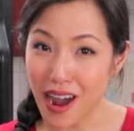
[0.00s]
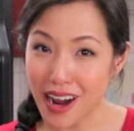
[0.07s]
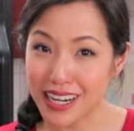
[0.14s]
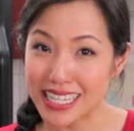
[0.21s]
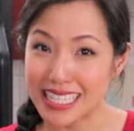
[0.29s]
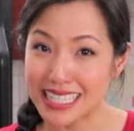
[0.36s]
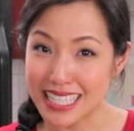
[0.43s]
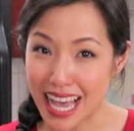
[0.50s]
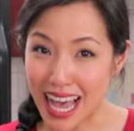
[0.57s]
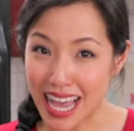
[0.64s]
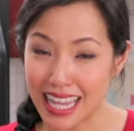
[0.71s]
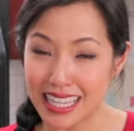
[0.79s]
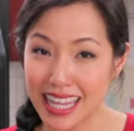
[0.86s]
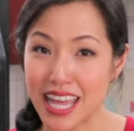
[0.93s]
are in
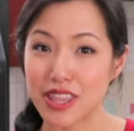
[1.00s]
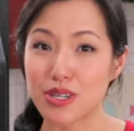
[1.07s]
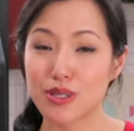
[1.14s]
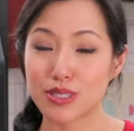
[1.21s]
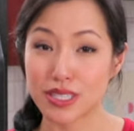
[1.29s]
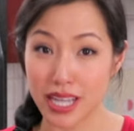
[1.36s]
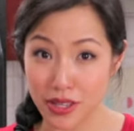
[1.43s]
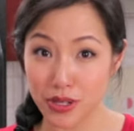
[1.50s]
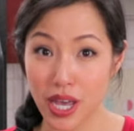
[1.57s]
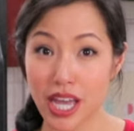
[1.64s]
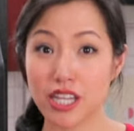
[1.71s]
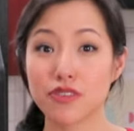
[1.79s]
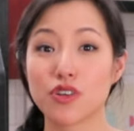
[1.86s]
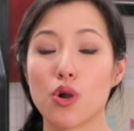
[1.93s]
Thailand, there's another
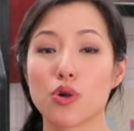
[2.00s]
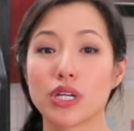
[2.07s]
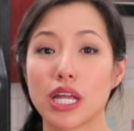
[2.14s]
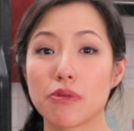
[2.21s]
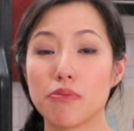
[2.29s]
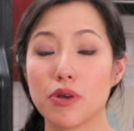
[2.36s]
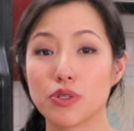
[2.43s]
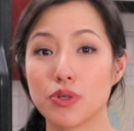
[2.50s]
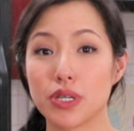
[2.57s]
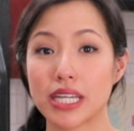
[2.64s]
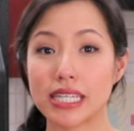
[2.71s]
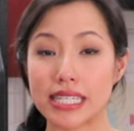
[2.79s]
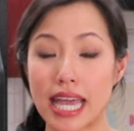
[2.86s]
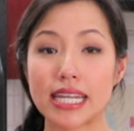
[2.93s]
kind of coconut milk you
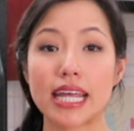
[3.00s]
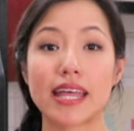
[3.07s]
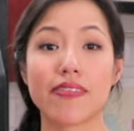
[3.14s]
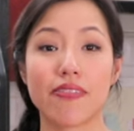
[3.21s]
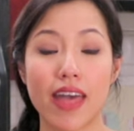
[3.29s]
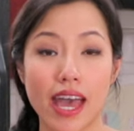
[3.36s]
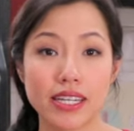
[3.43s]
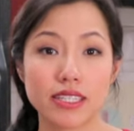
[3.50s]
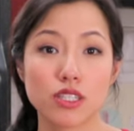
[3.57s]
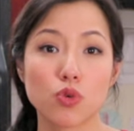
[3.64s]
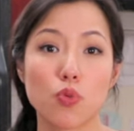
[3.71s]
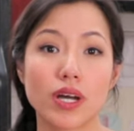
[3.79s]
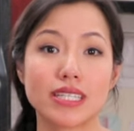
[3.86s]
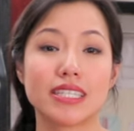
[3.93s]
can get, and that is
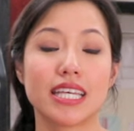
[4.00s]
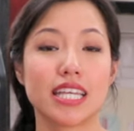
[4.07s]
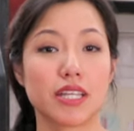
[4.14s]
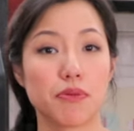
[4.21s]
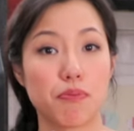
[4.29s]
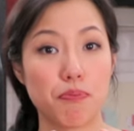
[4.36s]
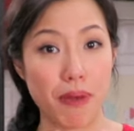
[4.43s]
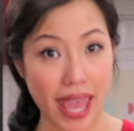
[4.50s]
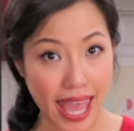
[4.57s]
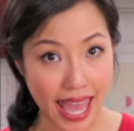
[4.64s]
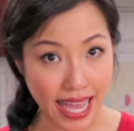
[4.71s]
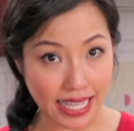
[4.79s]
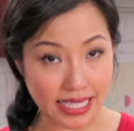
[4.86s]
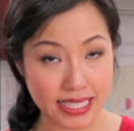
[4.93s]
the ones in
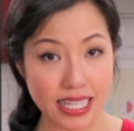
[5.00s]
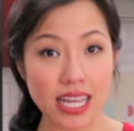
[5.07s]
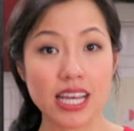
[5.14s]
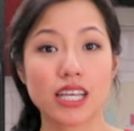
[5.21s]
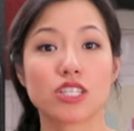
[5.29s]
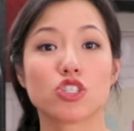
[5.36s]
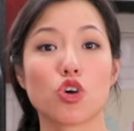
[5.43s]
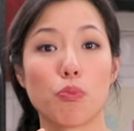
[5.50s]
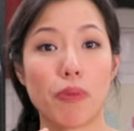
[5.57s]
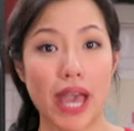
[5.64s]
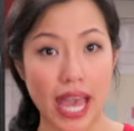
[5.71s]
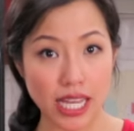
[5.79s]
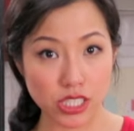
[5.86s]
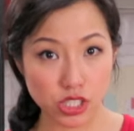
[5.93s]
bags. So
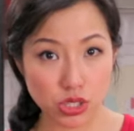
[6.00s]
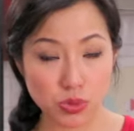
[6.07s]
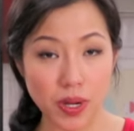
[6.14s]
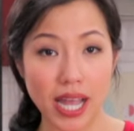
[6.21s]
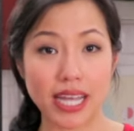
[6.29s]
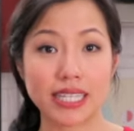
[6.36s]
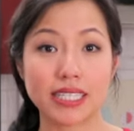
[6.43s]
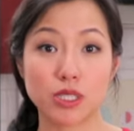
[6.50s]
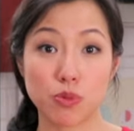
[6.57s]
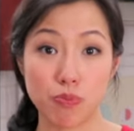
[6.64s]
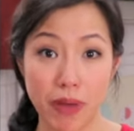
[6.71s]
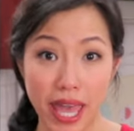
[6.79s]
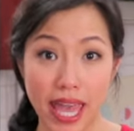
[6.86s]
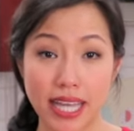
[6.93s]

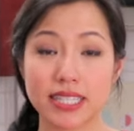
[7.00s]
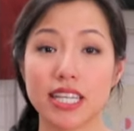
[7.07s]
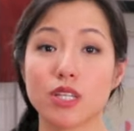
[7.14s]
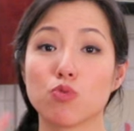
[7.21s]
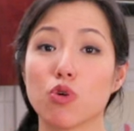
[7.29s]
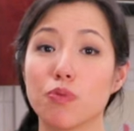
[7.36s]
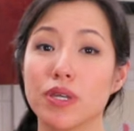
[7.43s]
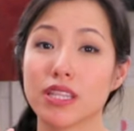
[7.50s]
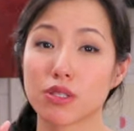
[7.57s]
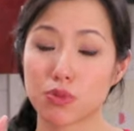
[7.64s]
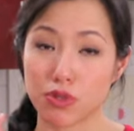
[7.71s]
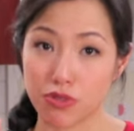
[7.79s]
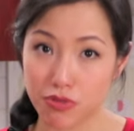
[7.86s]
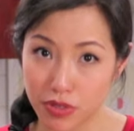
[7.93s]
pasteurized bags, it will be in the
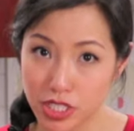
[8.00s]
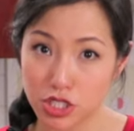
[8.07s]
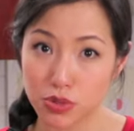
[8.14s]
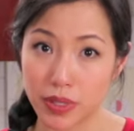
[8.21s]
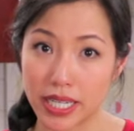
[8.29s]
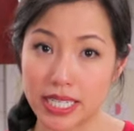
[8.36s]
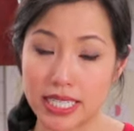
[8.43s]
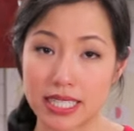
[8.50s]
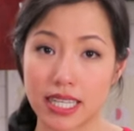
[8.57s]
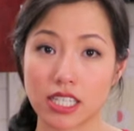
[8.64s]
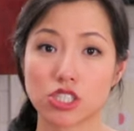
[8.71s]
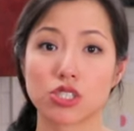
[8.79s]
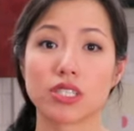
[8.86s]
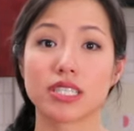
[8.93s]
refrigerated
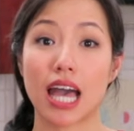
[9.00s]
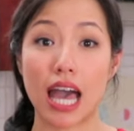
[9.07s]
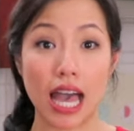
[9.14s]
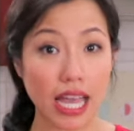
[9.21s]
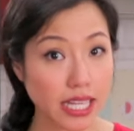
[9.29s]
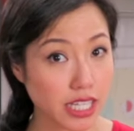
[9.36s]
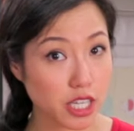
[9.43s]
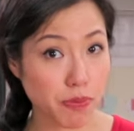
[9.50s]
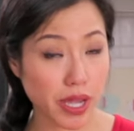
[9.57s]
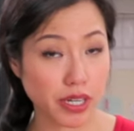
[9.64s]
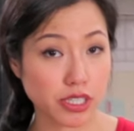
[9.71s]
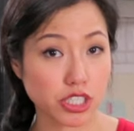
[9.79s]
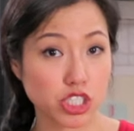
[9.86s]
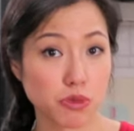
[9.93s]
section. It's highly
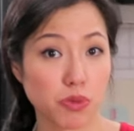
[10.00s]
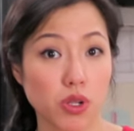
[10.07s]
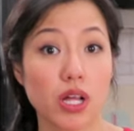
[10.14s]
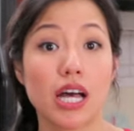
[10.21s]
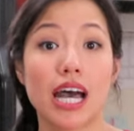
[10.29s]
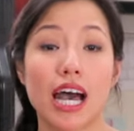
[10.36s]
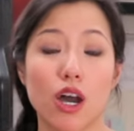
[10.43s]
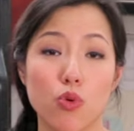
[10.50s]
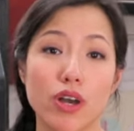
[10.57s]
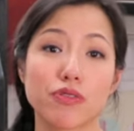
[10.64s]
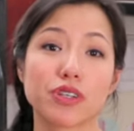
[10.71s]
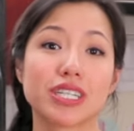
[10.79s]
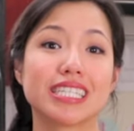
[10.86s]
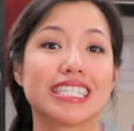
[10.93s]
perishable.
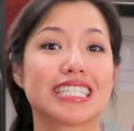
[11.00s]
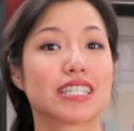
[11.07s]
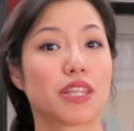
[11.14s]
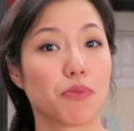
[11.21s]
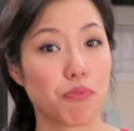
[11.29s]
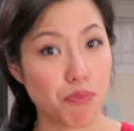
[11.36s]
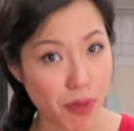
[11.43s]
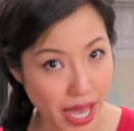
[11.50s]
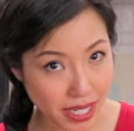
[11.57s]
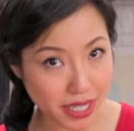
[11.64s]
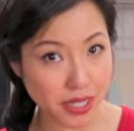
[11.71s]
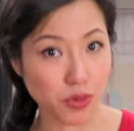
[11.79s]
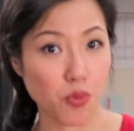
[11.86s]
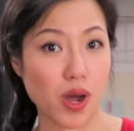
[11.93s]
However, it is the
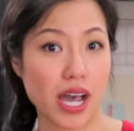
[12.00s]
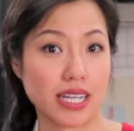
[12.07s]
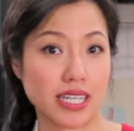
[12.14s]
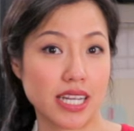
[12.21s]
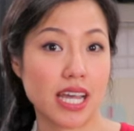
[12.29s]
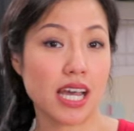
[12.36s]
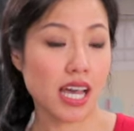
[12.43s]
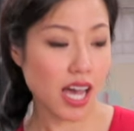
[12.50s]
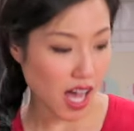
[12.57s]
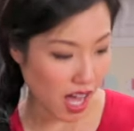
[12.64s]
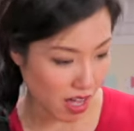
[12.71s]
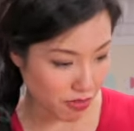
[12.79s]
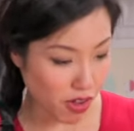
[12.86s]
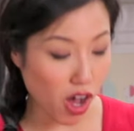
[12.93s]
better one
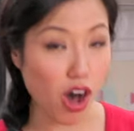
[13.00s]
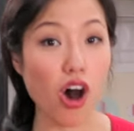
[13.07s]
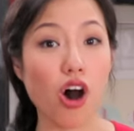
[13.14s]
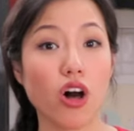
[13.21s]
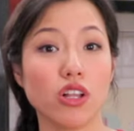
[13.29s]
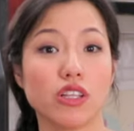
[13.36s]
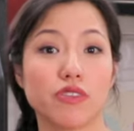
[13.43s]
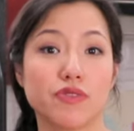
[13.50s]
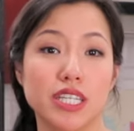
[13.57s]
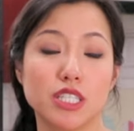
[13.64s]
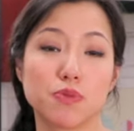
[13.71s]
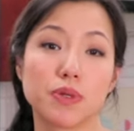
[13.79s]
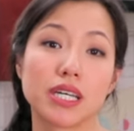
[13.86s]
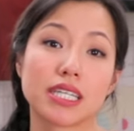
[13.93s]
of all of
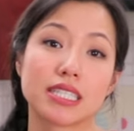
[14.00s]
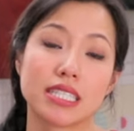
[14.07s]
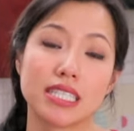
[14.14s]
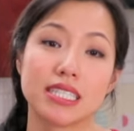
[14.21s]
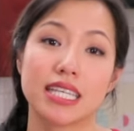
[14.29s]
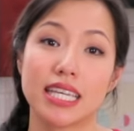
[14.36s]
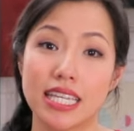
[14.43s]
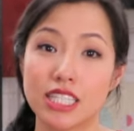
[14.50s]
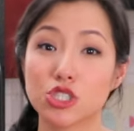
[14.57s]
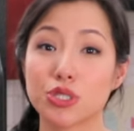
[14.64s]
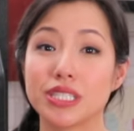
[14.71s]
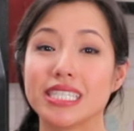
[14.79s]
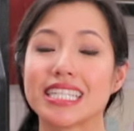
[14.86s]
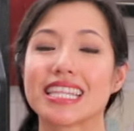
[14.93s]
these because it is heat
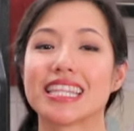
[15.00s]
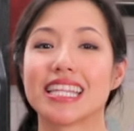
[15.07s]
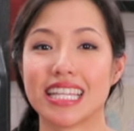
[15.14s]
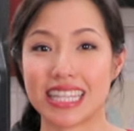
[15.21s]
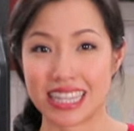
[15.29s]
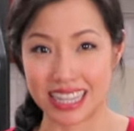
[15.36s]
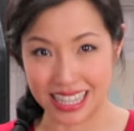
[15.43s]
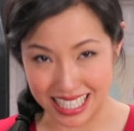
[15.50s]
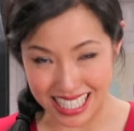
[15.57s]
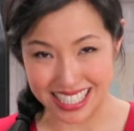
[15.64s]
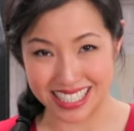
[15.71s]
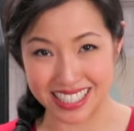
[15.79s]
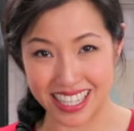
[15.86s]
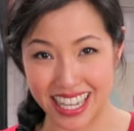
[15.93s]
treated the
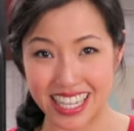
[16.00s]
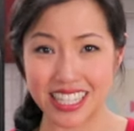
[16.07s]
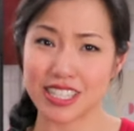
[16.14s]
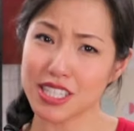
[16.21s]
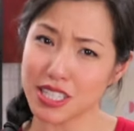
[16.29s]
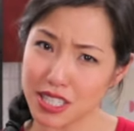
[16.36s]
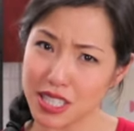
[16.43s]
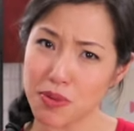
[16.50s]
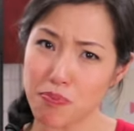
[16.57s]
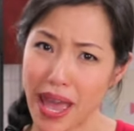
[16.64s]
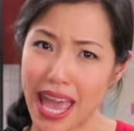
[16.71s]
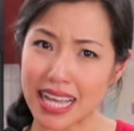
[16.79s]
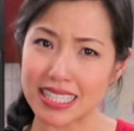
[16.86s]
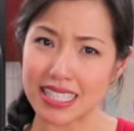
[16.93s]
least, okay? And it's in
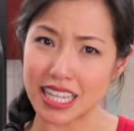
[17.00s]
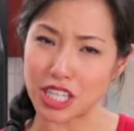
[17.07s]
bags